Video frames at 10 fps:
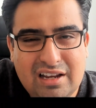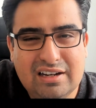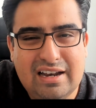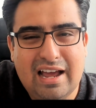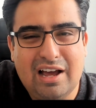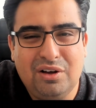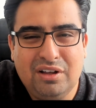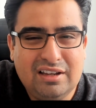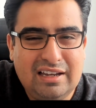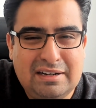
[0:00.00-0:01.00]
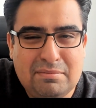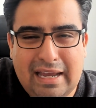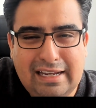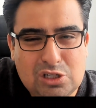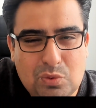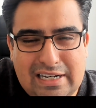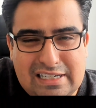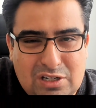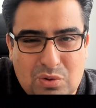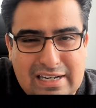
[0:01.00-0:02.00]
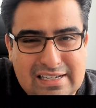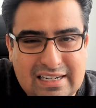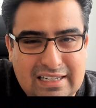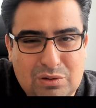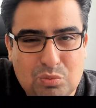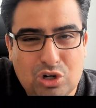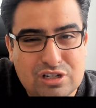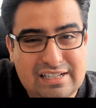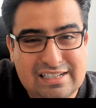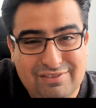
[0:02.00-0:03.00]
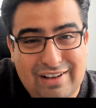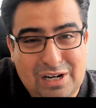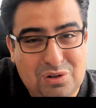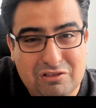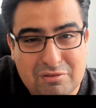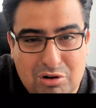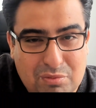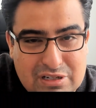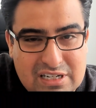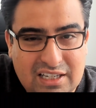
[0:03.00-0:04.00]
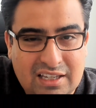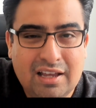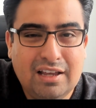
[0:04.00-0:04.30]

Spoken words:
Now, in May 2020, what is the value of a property?